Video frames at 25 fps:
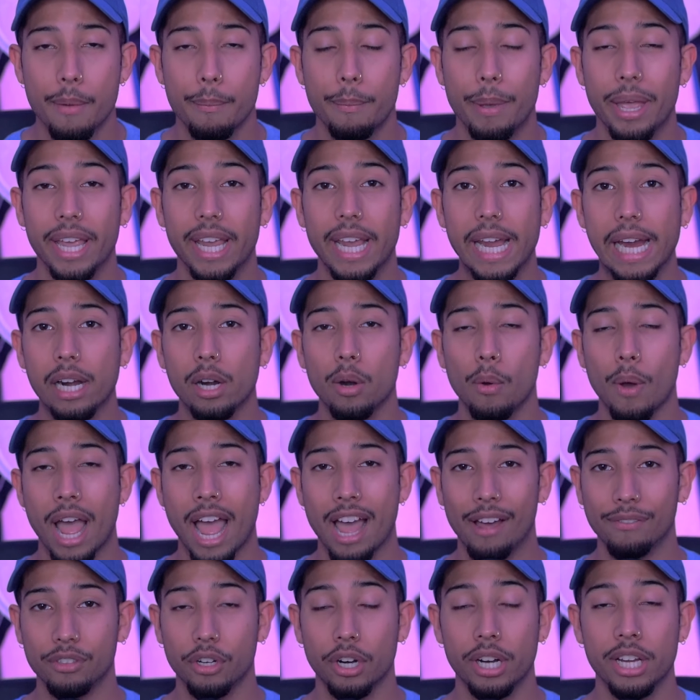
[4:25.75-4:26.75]
Banchero,
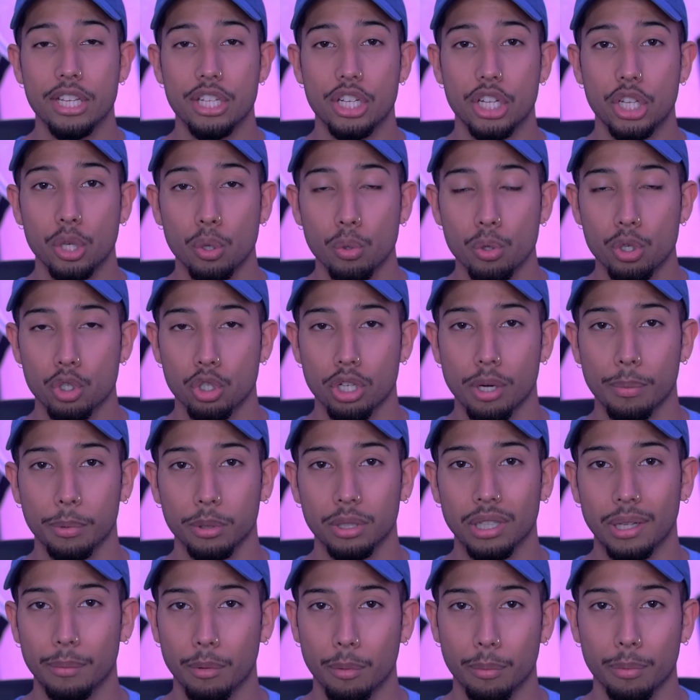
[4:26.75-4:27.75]
after his huge
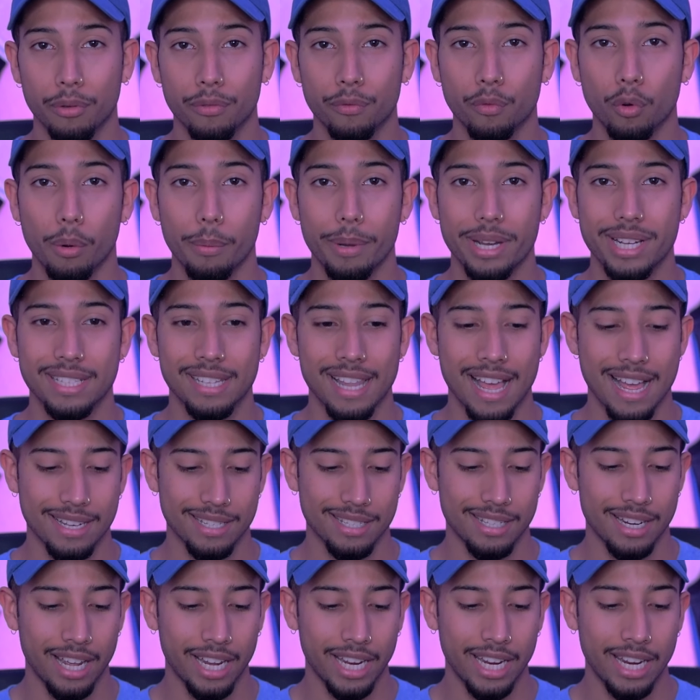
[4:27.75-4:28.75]
triple-double performance
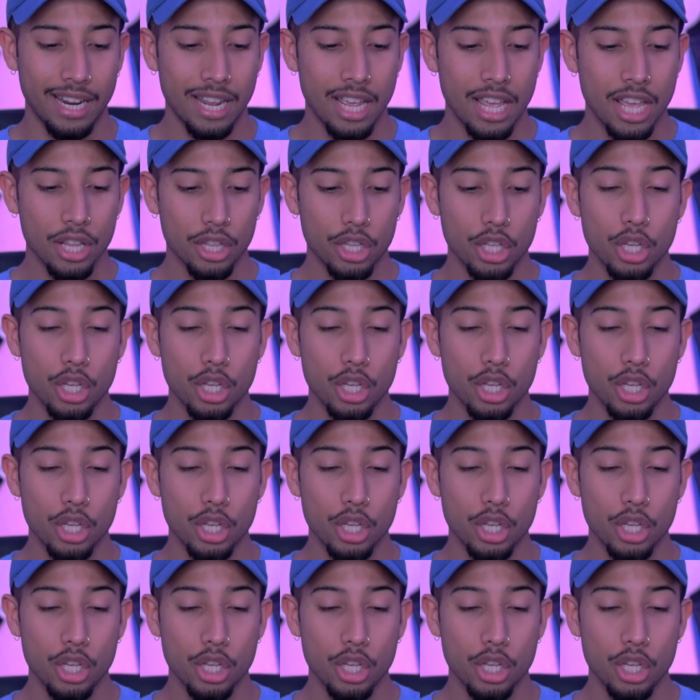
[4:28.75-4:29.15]
last night,